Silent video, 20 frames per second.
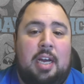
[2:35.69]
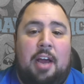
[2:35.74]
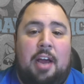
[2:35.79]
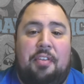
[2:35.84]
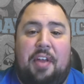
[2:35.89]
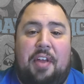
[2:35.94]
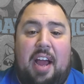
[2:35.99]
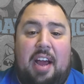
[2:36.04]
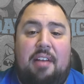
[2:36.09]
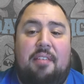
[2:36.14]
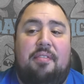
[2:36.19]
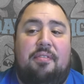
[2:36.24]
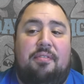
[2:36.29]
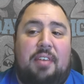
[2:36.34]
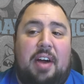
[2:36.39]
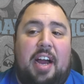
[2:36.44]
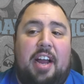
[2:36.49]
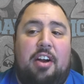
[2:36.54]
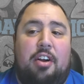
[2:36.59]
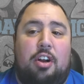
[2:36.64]
they hadn't
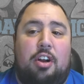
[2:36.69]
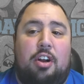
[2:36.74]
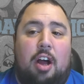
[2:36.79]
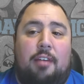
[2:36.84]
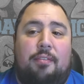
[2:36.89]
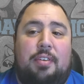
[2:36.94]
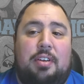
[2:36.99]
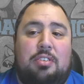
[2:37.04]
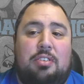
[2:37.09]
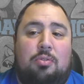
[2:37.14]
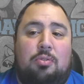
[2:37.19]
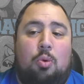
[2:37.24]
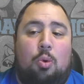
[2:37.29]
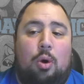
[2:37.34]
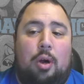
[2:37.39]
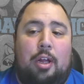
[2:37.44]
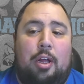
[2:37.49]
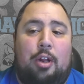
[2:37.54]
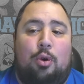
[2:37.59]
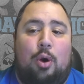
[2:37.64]
fired an offensive
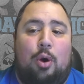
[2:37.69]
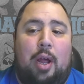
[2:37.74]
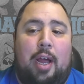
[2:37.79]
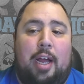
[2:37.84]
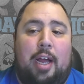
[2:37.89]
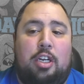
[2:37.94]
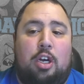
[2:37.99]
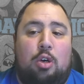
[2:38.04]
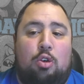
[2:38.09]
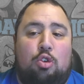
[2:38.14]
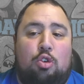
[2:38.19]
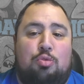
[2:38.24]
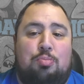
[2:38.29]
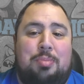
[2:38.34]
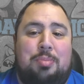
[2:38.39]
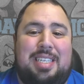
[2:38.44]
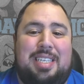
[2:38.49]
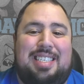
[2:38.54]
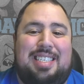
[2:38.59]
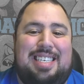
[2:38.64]
coordinator or head coach
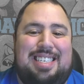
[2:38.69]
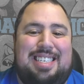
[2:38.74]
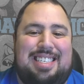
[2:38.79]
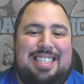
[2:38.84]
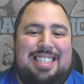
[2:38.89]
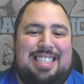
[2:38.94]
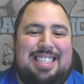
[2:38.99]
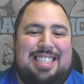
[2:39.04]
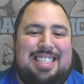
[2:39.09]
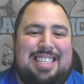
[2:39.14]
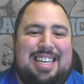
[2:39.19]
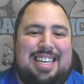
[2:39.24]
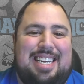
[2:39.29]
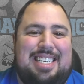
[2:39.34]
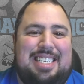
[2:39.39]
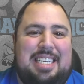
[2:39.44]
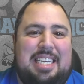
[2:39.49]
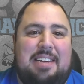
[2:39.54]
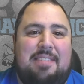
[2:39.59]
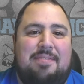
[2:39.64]
midseason since the
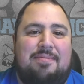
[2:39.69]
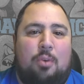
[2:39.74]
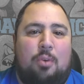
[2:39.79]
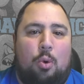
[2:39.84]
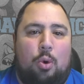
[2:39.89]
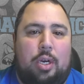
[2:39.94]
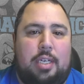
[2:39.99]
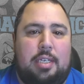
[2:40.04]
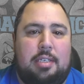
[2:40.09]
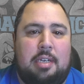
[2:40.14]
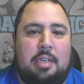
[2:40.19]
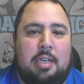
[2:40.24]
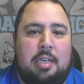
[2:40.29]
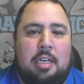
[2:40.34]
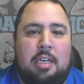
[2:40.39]
nineteen forties.